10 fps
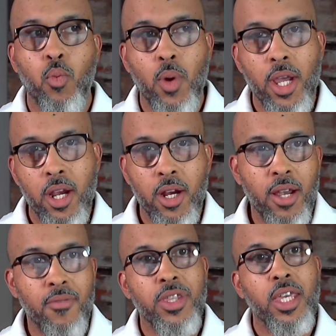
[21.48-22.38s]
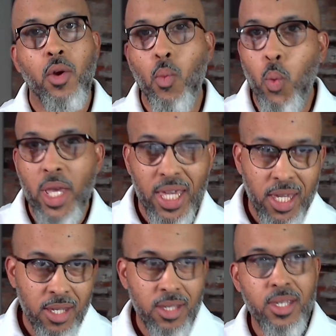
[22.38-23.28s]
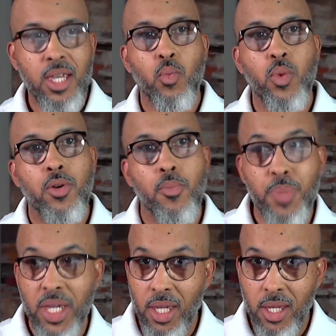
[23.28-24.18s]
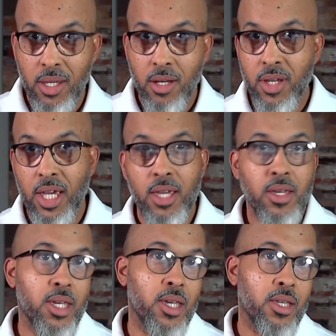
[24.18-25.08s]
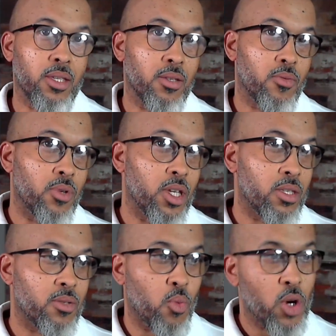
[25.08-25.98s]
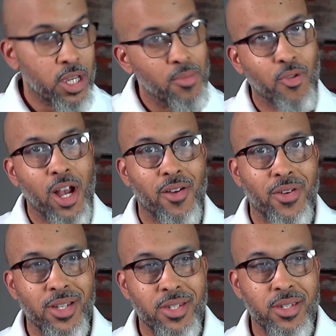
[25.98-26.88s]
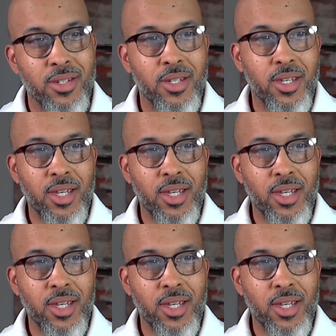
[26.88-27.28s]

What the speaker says: where everything is and will be. Okay. It's a work in progress.